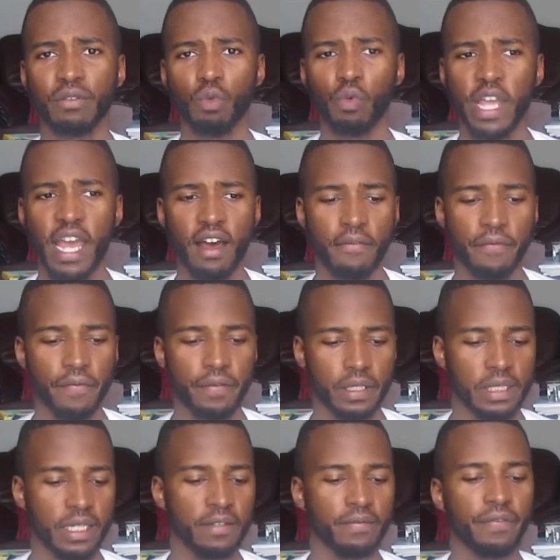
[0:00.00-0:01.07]
We have
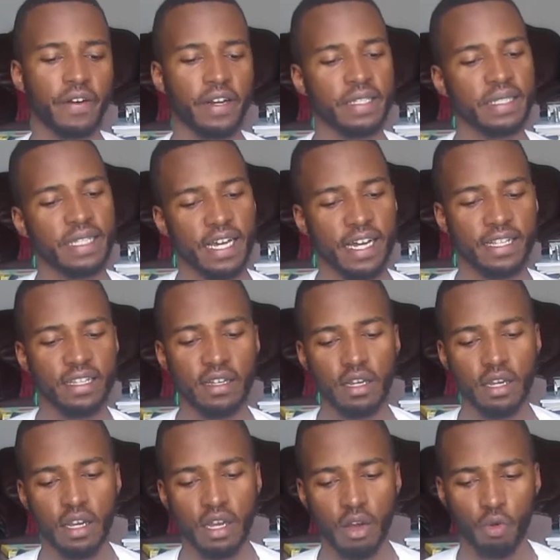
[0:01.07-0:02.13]
certain friends that
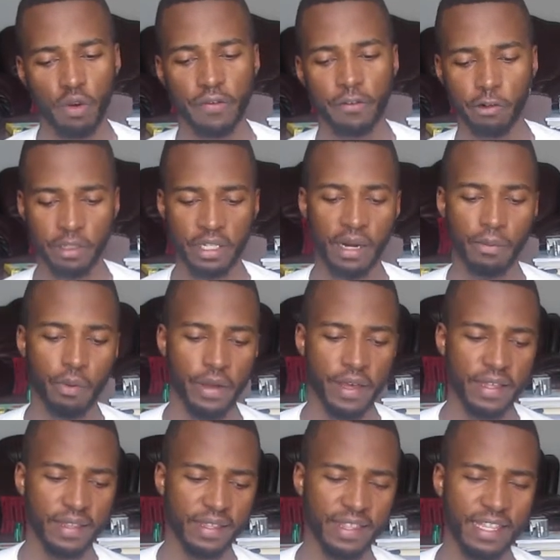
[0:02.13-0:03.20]
we've grown up
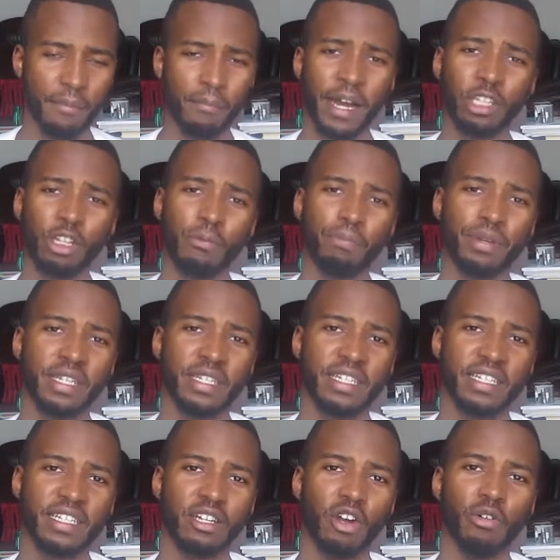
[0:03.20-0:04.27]
with that might not
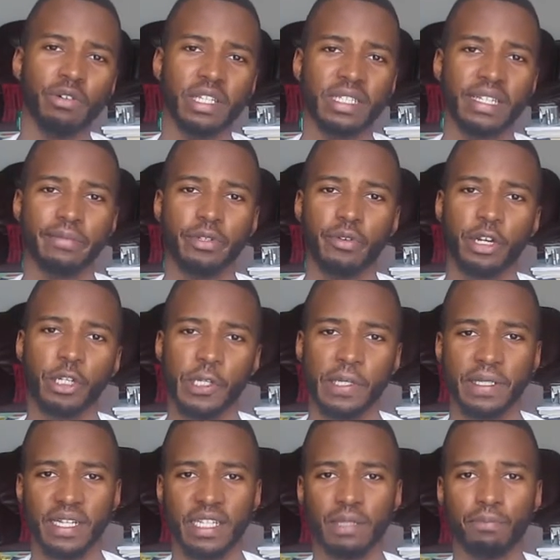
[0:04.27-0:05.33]
be going the same direction as
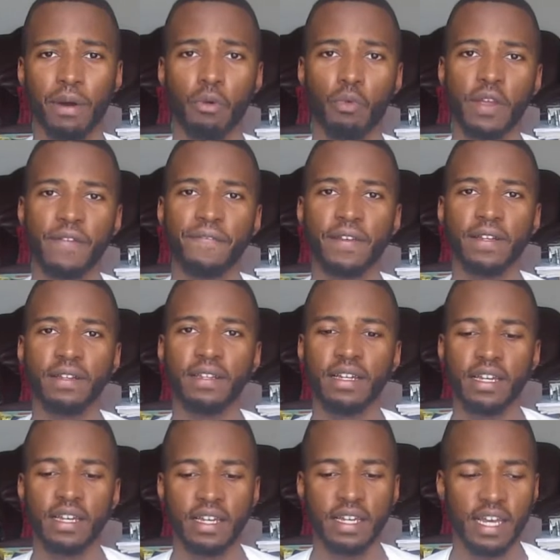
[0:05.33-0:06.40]
us, but we feel
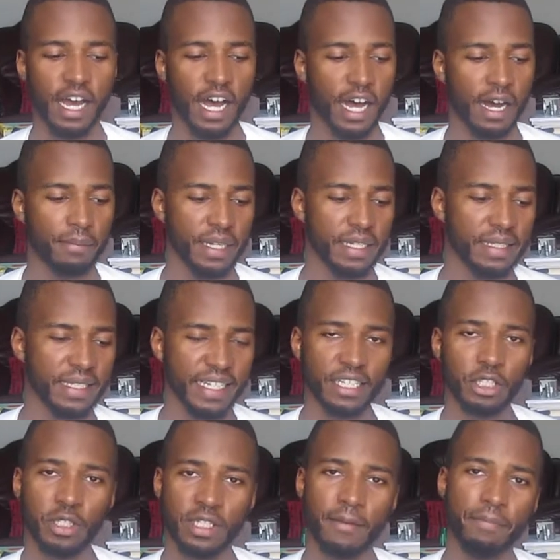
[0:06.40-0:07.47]
indebted
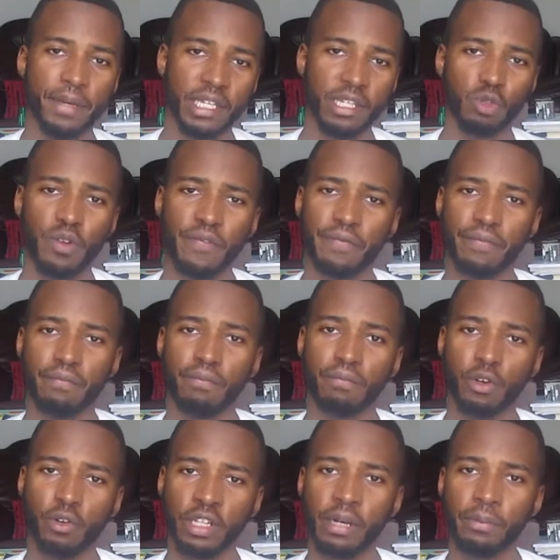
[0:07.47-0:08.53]
to them because we've
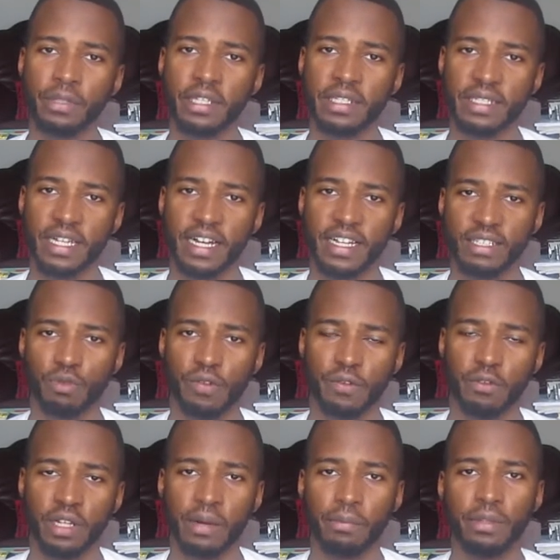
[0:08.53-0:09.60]
grown up with these guys. We've
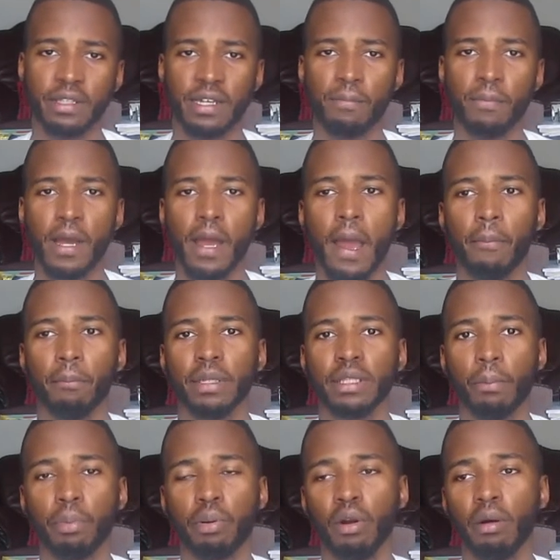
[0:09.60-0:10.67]
grown up with them. But the
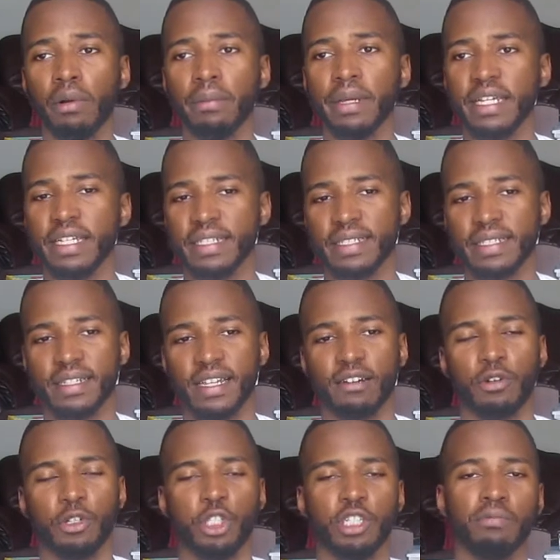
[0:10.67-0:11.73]
problem is, like
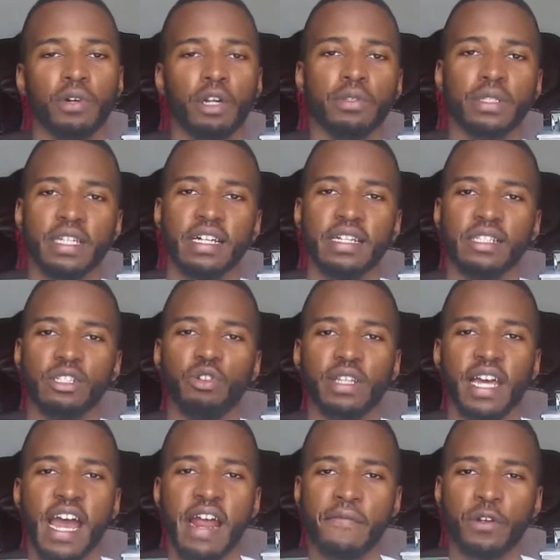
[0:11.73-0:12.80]
what Jim Rohn says, you're
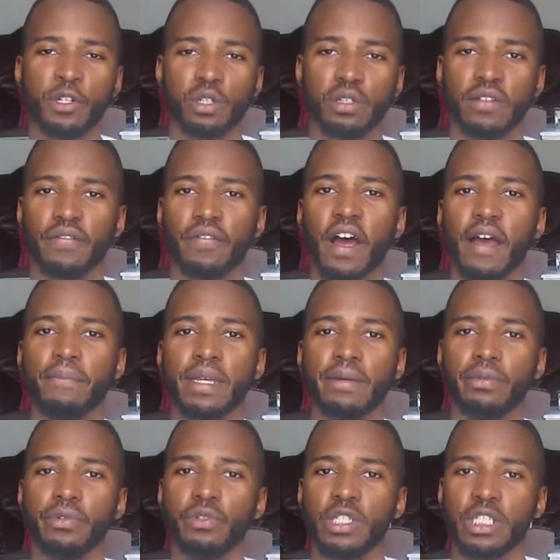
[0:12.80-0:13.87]
the average of the five
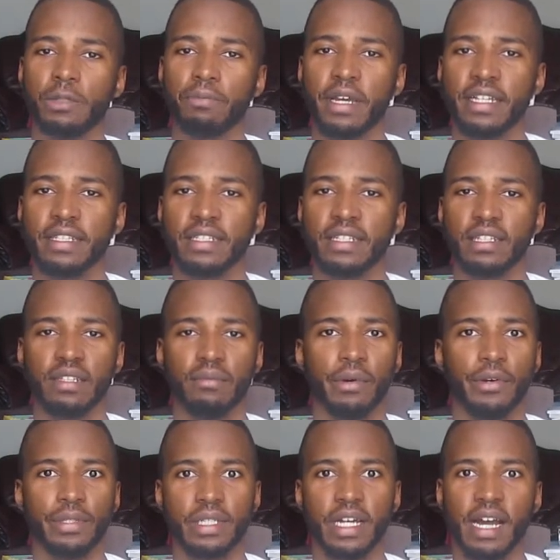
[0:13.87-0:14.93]
people you spend the
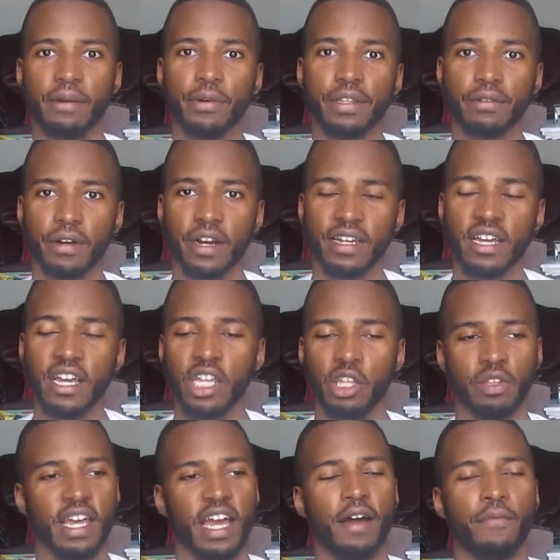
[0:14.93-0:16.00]
most time with, right?
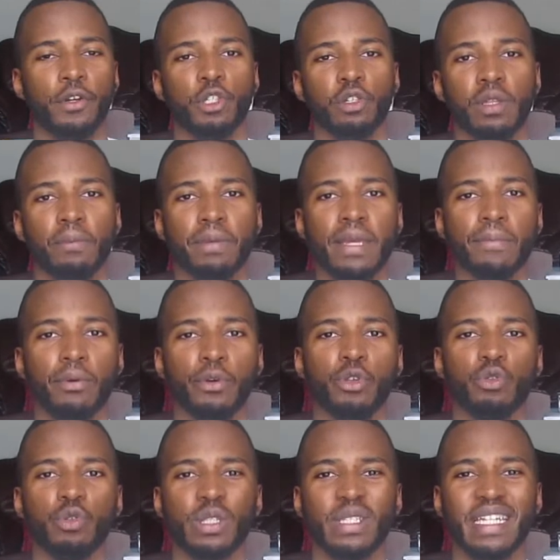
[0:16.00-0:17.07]
You're the average of the people
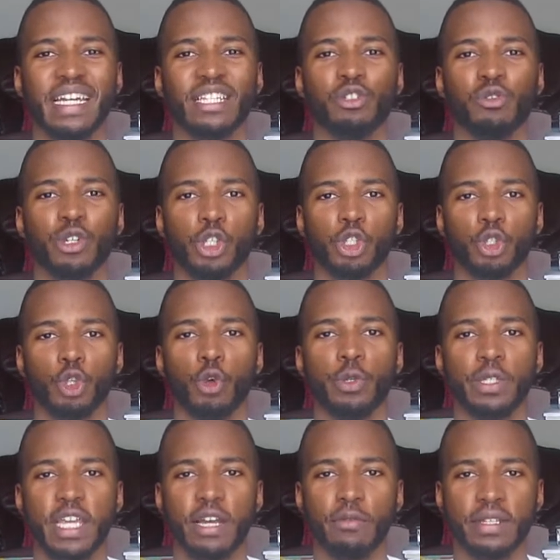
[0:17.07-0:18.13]
you tend to
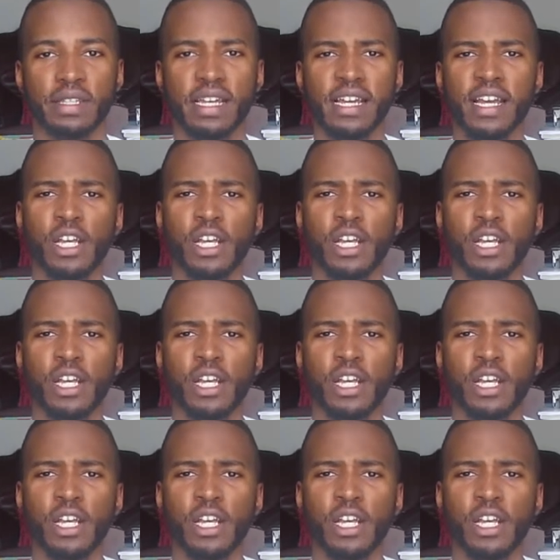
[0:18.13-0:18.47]
associate with.